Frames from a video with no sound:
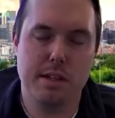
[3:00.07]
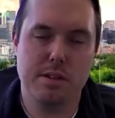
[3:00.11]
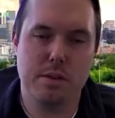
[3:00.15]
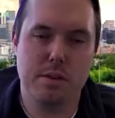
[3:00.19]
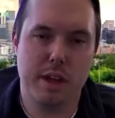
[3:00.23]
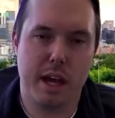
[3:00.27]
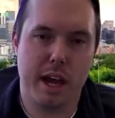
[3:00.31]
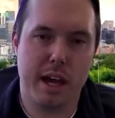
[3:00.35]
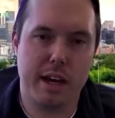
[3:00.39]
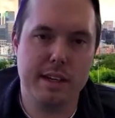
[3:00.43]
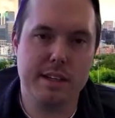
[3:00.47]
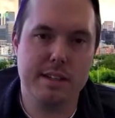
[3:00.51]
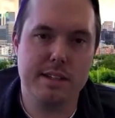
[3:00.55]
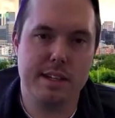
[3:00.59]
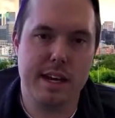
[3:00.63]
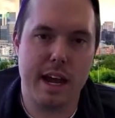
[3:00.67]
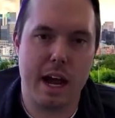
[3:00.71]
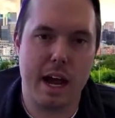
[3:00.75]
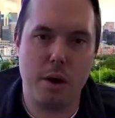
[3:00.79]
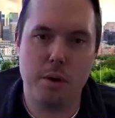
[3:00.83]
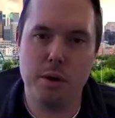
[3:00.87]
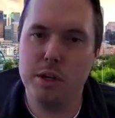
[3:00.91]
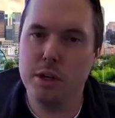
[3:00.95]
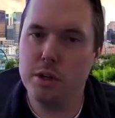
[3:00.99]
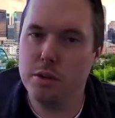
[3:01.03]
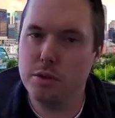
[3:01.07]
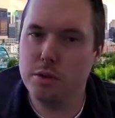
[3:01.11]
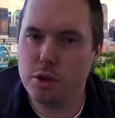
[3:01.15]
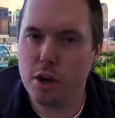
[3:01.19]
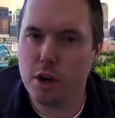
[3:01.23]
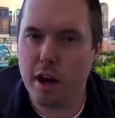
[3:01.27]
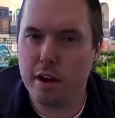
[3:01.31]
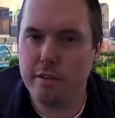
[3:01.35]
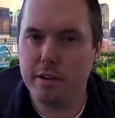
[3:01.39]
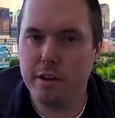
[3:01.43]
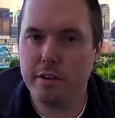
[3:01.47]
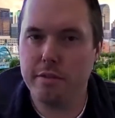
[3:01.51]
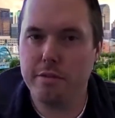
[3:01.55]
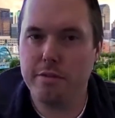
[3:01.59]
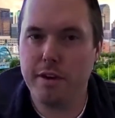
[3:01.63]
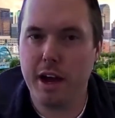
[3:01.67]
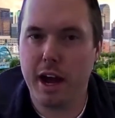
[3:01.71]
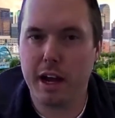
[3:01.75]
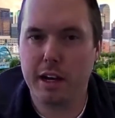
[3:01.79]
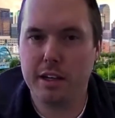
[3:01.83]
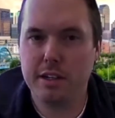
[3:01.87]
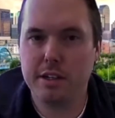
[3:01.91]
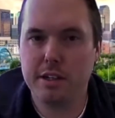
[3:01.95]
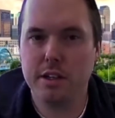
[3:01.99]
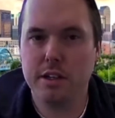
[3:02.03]
So that is now a new driving
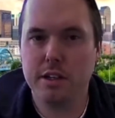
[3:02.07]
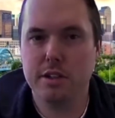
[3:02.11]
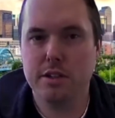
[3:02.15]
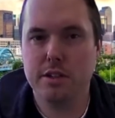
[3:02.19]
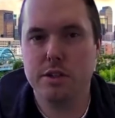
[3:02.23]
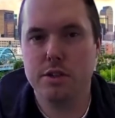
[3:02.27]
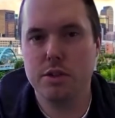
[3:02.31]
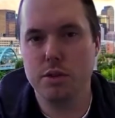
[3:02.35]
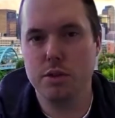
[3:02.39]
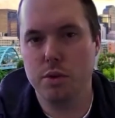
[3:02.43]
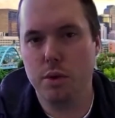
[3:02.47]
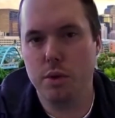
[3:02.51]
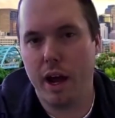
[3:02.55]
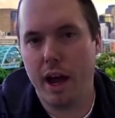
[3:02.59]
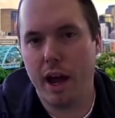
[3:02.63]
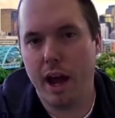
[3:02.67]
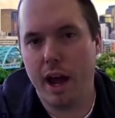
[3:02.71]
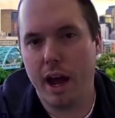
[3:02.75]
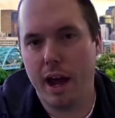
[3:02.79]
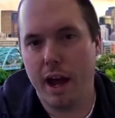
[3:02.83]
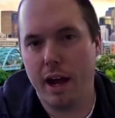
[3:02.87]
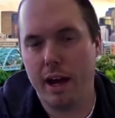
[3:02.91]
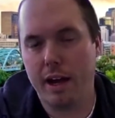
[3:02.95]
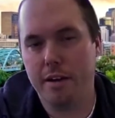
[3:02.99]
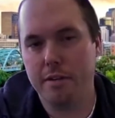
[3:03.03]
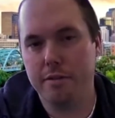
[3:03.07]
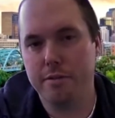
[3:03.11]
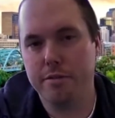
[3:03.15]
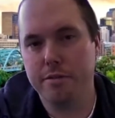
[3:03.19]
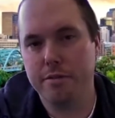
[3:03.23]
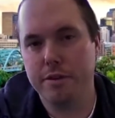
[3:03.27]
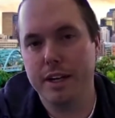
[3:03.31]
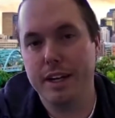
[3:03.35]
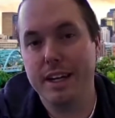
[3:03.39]
factor, to have